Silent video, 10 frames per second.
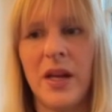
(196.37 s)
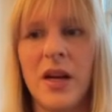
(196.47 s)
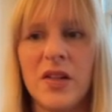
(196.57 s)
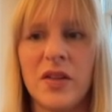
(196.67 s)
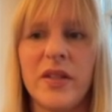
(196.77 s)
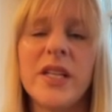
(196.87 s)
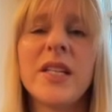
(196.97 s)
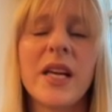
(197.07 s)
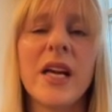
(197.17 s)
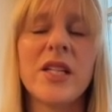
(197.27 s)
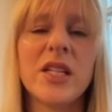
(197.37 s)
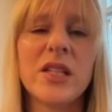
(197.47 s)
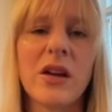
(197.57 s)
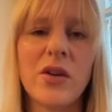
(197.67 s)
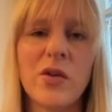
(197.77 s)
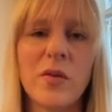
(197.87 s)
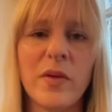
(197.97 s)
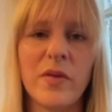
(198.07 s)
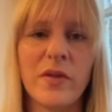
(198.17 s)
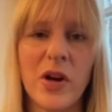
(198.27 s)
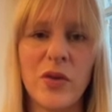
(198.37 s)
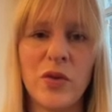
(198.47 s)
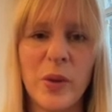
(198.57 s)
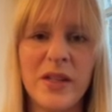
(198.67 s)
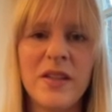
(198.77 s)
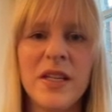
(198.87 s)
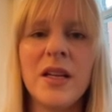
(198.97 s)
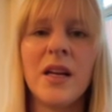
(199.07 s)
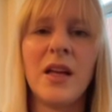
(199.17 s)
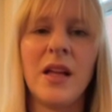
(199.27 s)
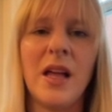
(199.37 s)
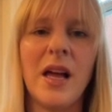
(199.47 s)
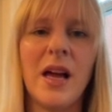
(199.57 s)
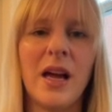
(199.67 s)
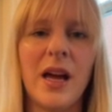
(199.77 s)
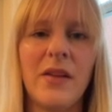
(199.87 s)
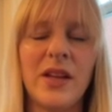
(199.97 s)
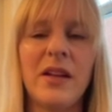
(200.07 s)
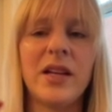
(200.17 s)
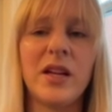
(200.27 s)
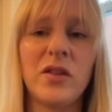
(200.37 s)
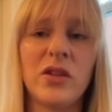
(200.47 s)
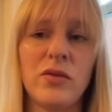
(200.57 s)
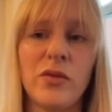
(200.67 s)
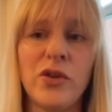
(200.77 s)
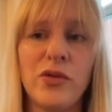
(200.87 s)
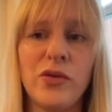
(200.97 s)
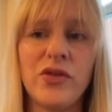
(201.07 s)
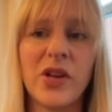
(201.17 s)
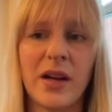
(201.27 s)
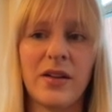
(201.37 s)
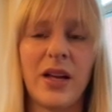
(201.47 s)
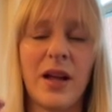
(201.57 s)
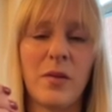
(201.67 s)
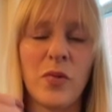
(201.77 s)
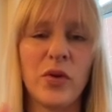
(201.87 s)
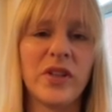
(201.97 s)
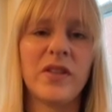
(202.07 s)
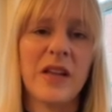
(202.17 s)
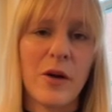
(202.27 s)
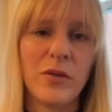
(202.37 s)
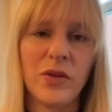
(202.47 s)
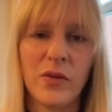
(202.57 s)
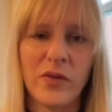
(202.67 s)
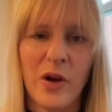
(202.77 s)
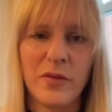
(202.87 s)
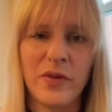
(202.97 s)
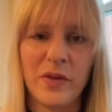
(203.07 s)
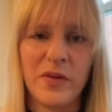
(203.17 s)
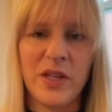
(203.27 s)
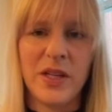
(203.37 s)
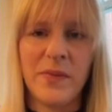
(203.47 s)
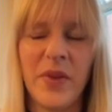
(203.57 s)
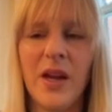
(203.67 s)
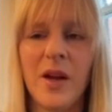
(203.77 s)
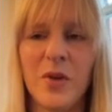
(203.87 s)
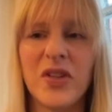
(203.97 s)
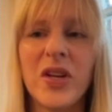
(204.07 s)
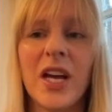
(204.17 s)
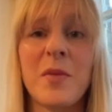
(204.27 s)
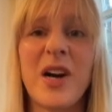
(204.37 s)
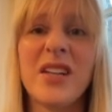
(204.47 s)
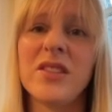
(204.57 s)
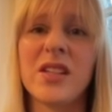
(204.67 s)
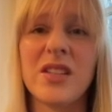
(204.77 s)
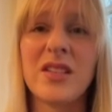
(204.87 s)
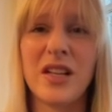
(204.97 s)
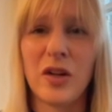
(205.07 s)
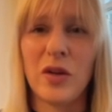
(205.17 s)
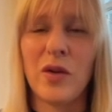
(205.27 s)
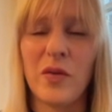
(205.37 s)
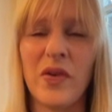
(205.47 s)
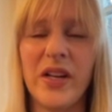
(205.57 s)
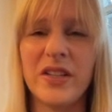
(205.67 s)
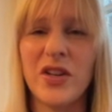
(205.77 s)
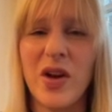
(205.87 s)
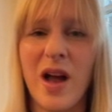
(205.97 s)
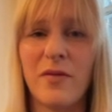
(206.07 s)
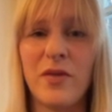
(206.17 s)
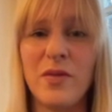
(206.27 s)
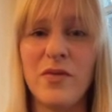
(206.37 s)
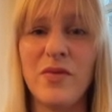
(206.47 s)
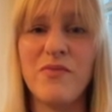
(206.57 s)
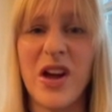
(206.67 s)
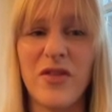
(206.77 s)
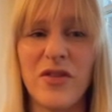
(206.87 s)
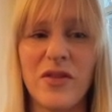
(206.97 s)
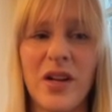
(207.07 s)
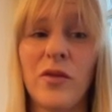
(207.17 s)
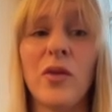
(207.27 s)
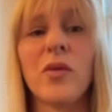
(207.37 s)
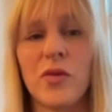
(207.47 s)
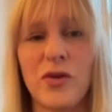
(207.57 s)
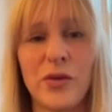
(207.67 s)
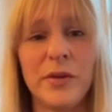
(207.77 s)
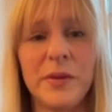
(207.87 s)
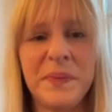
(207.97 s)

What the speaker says: So in this case, it started off with around 20, and then they reduced that and brought it down to around 15. But you can imagine that's still a lot of things that you have to measure and to control.